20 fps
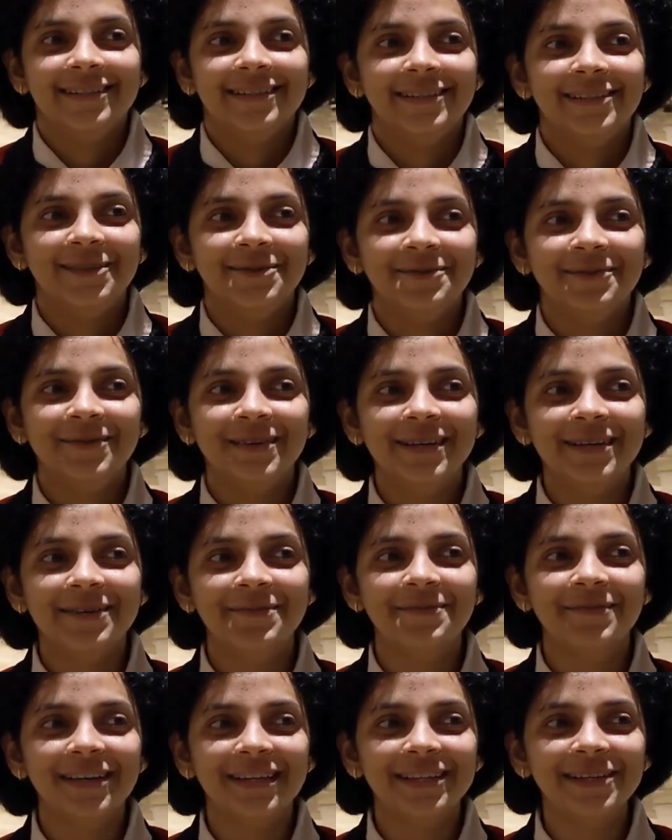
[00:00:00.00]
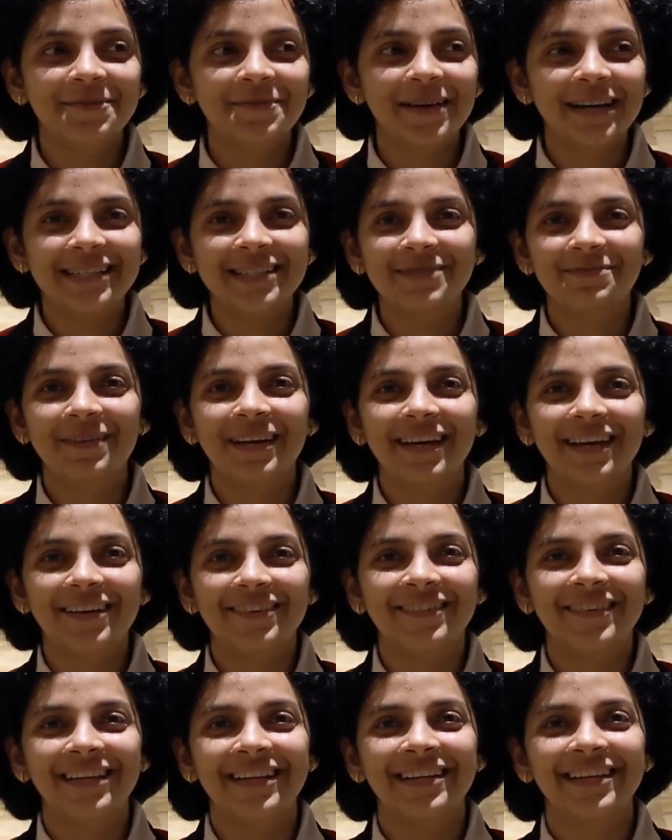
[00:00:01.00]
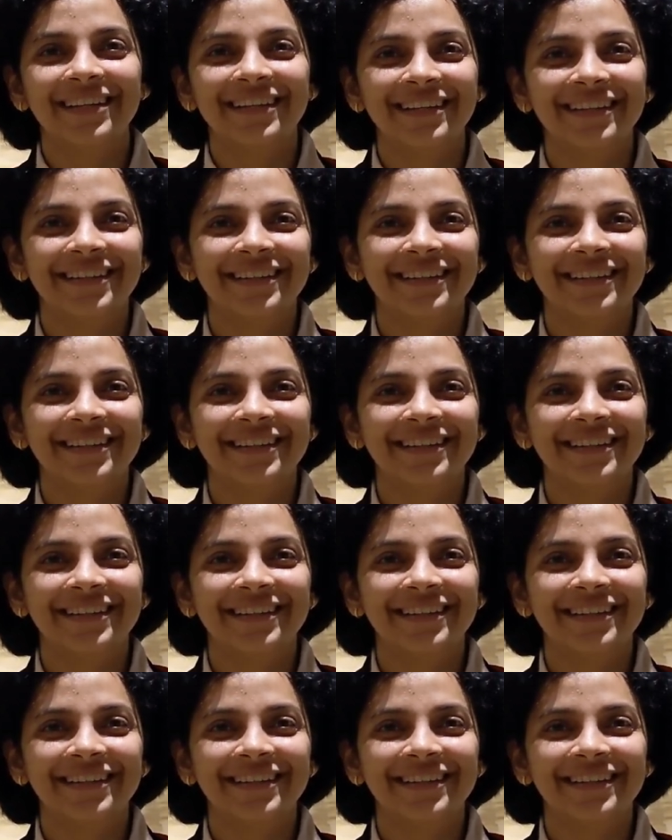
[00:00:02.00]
Oh, may the best player win.